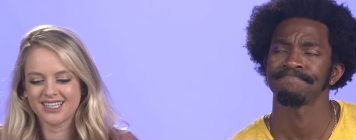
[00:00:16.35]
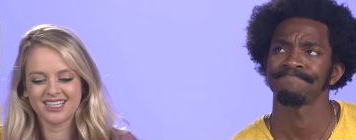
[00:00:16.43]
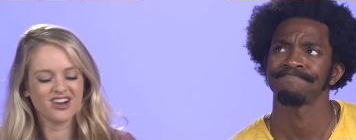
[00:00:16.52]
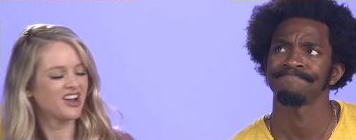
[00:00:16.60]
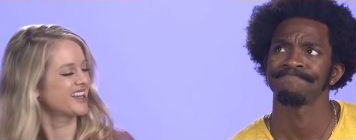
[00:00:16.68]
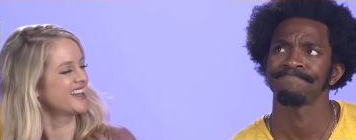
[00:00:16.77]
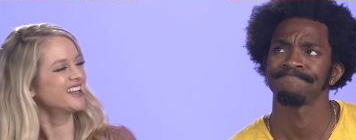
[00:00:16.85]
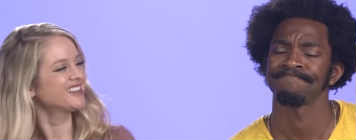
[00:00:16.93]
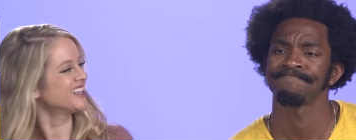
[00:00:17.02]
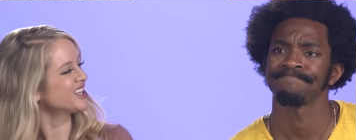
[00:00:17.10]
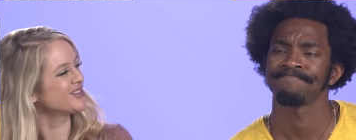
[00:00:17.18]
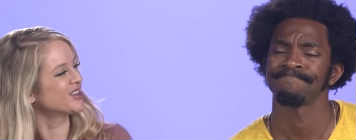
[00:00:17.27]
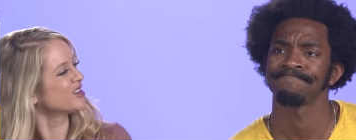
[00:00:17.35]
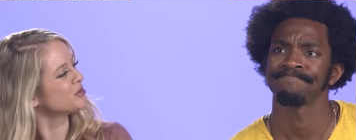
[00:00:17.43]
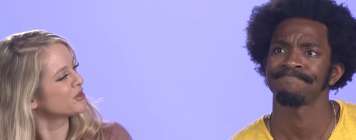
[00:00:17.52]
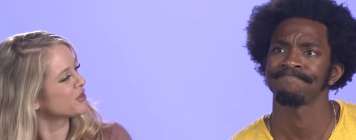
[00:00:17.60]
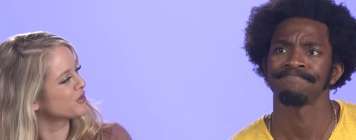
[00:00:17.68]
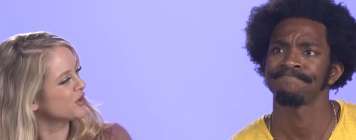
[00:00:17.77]
Speaker 1: You know, I can't think of a good
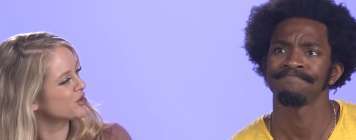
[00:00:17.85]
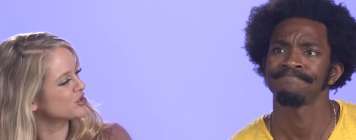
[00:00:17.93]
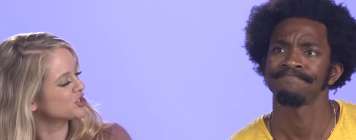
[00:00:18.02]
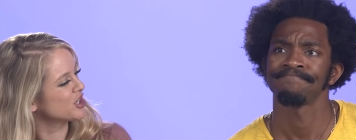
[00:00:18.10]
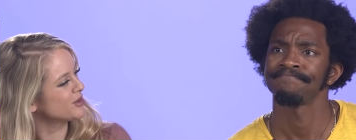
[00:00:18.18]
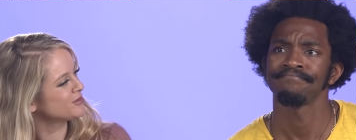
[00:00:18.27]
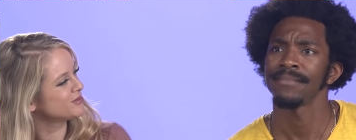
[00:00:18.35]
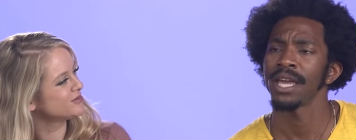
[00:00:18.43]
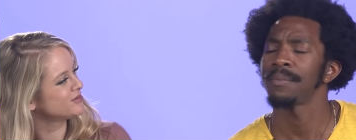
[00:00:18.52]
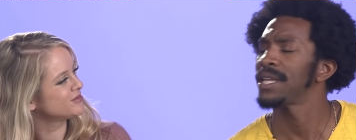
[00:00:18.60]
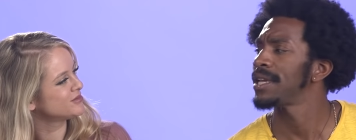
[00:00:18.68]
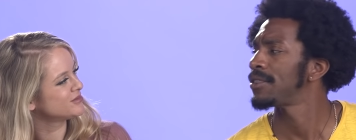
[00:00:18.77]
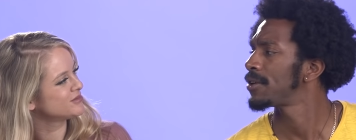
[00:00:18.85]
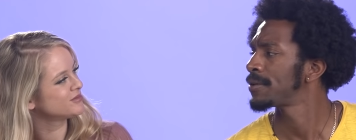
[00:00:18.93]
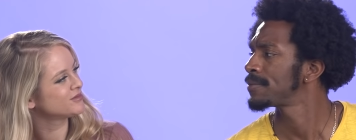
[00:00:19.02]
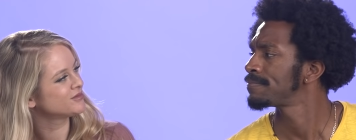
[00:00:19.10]
one for Photoshop. Yeah, me neither.